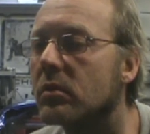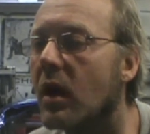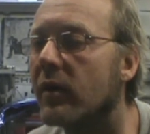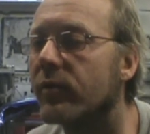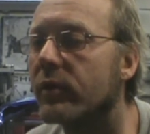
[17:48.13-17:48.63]

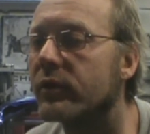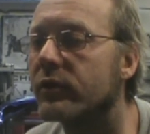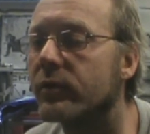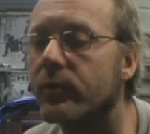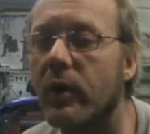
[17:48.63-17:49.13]

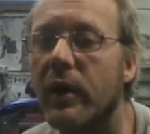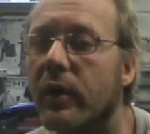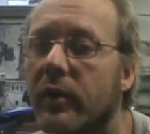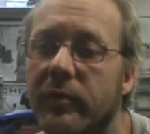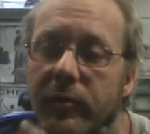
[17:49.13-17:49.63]
offerings to
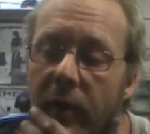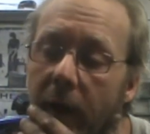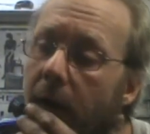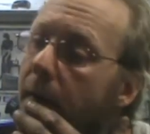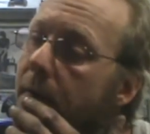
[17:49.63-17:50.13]
Freyr and
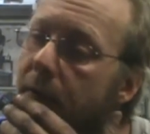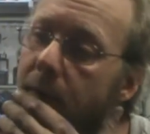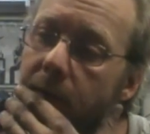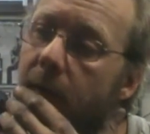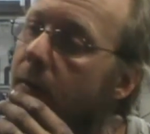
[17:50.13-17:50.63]
Freya
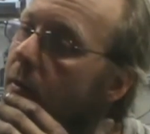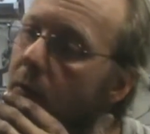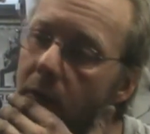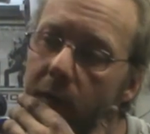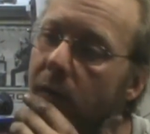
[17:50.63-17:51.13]
and
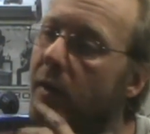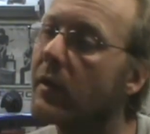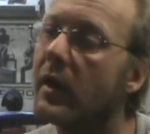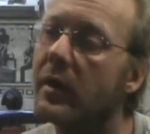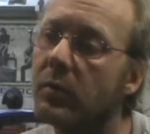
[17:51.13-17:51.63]
the
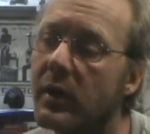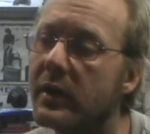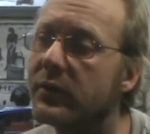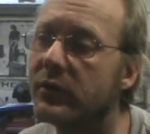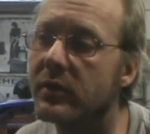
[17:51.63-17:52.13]
land
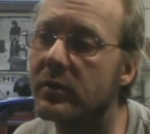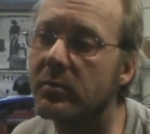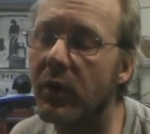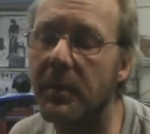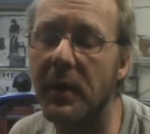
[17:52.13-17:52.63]
whites
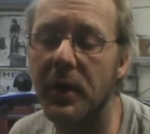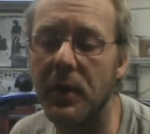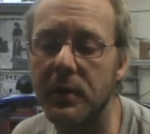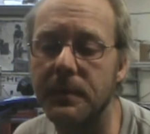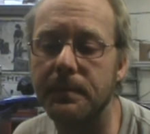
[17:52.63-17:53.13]
and plant my
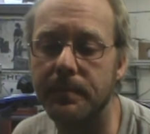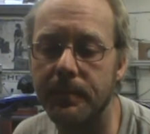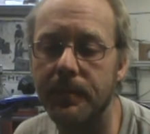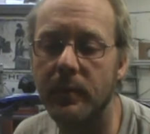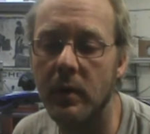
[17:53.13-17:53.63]
garden.
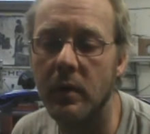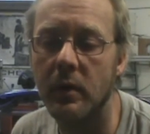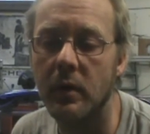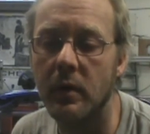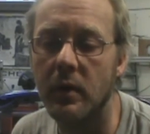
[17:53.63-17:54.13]

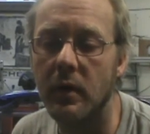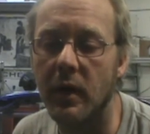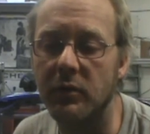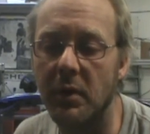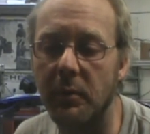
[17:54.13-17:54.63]

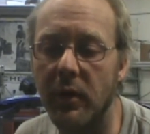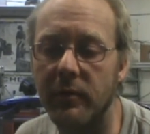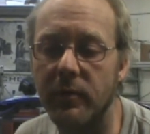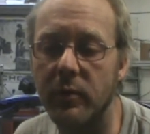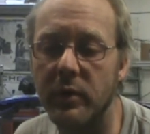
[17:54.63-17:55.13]
That's my
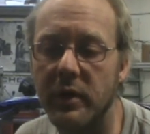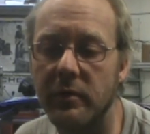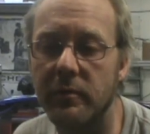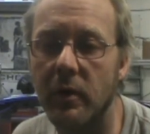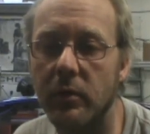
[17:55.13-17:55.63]
plan for the
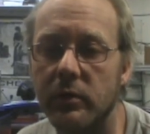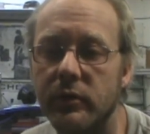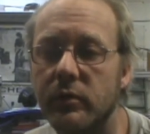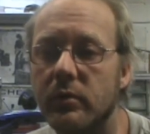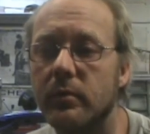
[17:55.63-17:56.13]
weekend, folks.